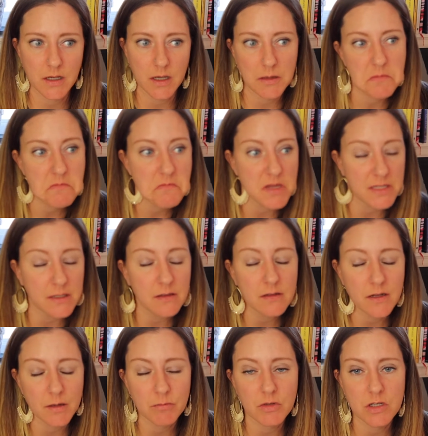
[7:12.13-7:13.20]
I'm me
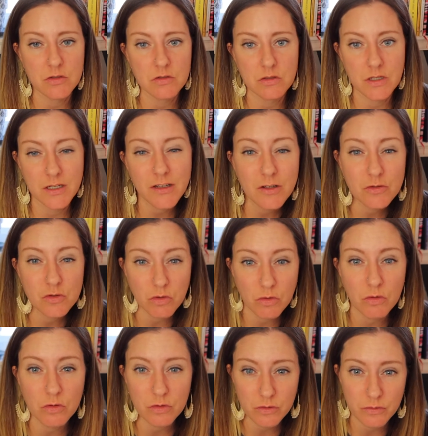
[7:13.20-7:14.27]
and I'm in
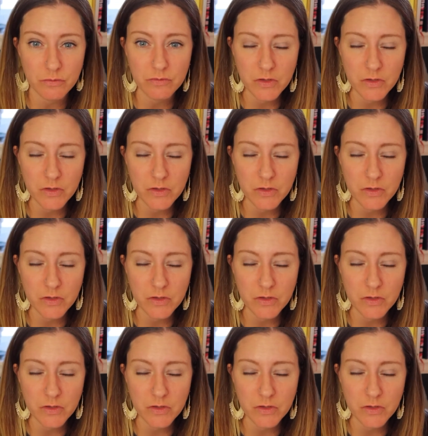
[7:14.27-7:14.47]
control of,